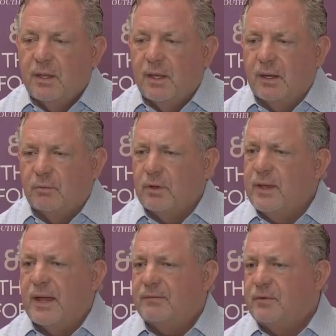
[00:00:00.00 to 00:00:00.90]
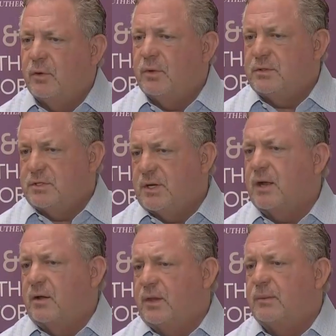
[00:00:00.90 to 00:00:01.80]
and really have no one to
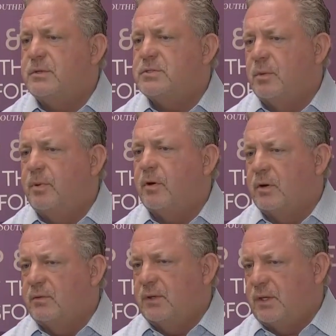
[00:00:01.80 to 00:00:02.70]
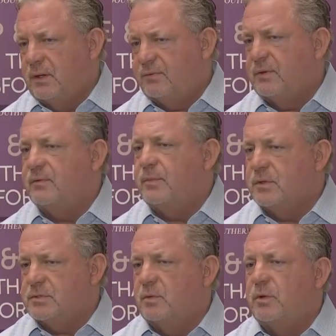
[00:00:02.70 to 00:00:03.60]
check on them. And so part of the gift of
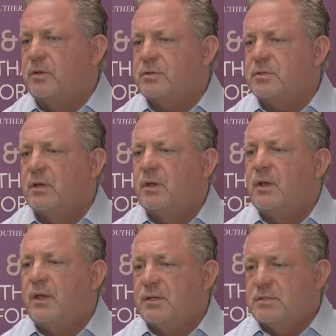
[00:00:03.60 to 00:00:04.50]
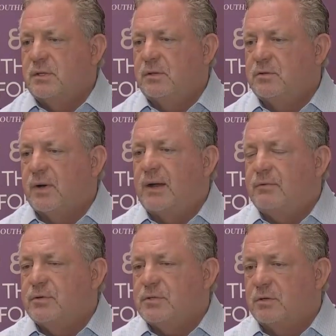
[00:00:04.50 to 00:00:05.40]
Meals on Wheels is the
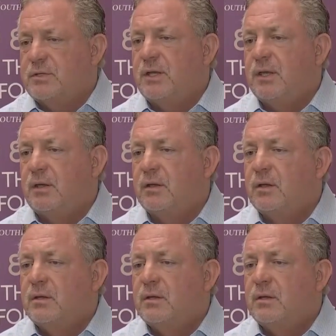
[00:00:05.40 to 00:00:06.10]
drivers are taking